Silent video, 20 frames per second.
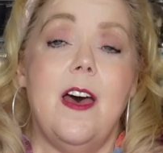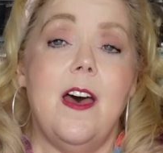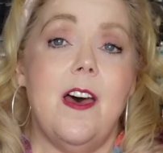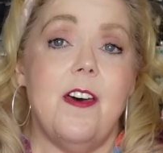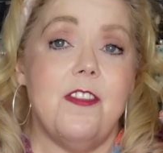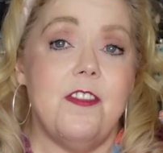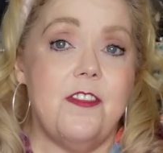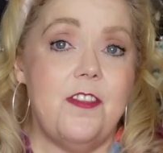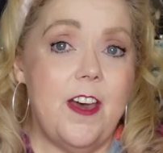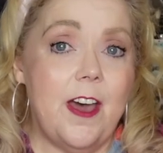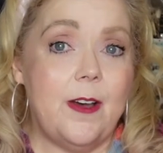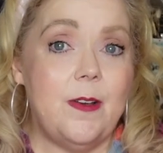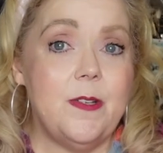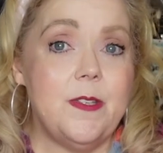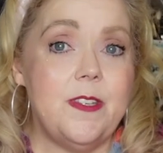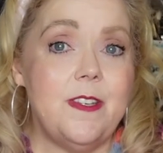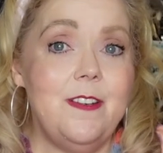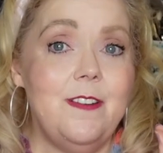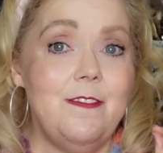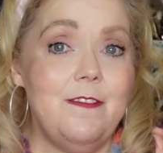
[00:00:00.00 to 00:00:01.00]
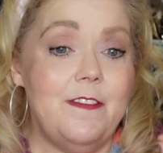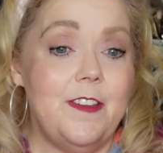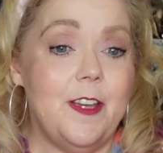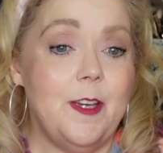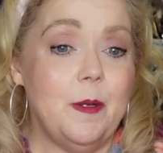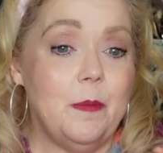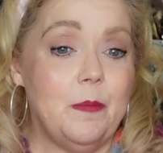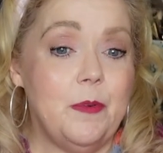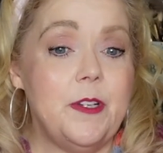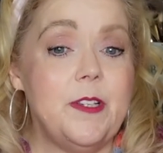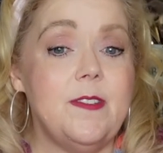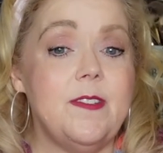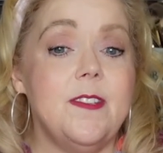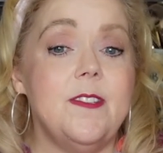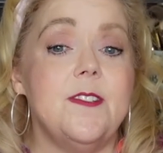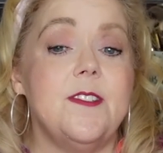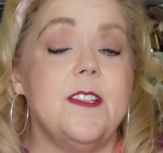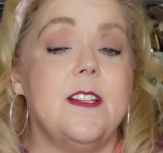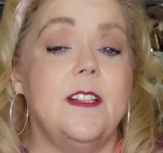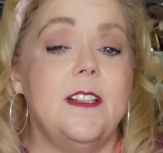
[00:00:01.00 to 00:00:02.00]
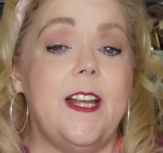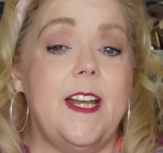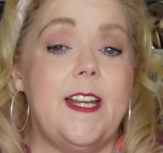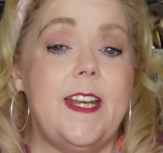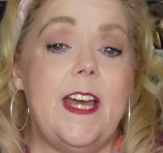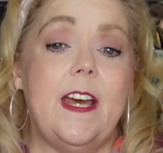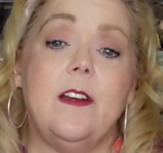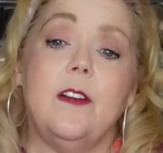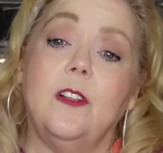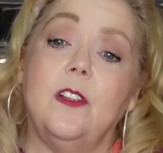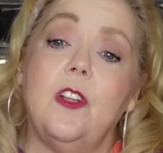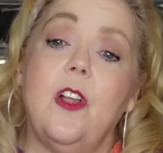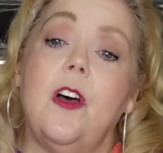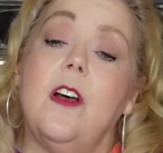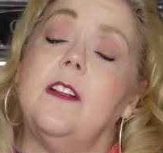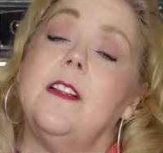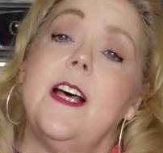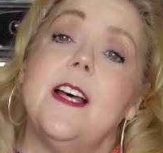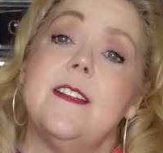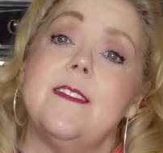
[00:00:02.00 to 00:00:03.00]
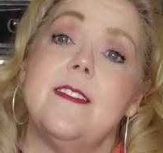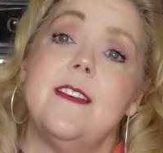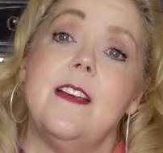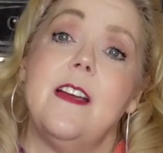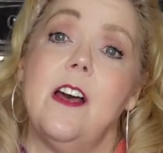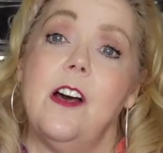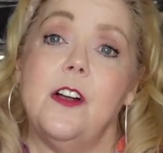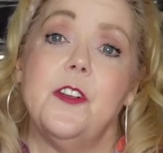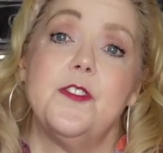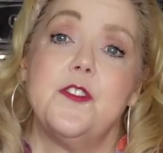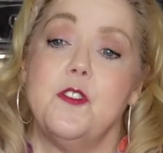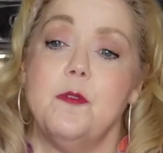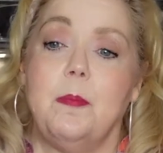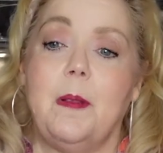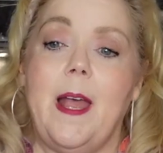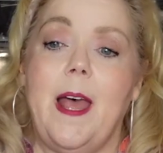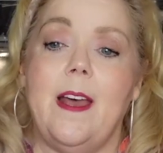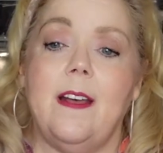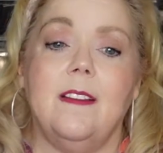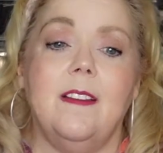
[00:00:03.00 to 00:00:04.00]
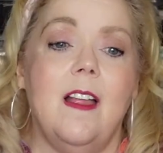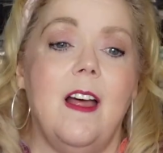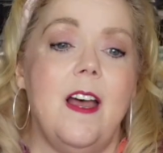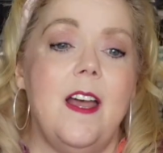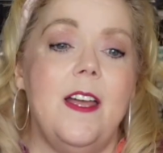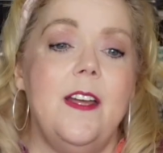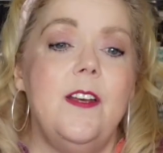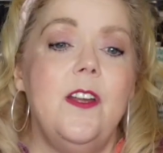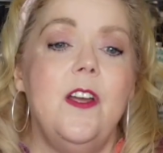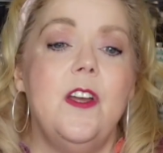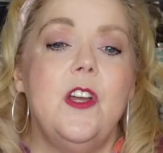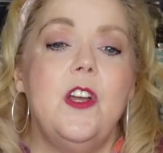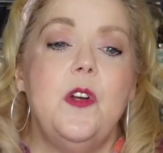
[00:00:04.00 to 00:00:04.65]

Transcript: a thousand vegan bristles to lay down a long-lasting ultra black line